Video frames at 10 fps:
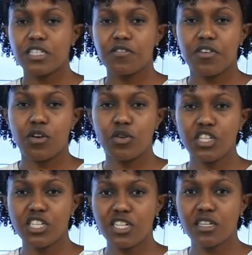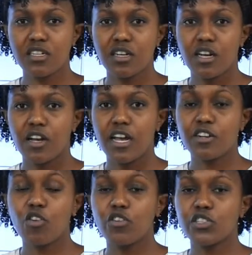evaluation,
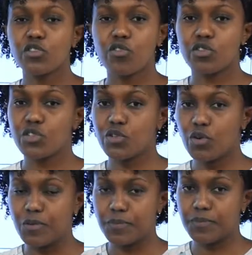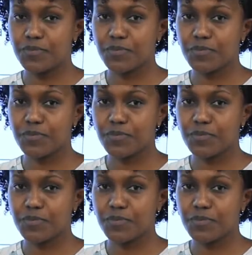and cost control.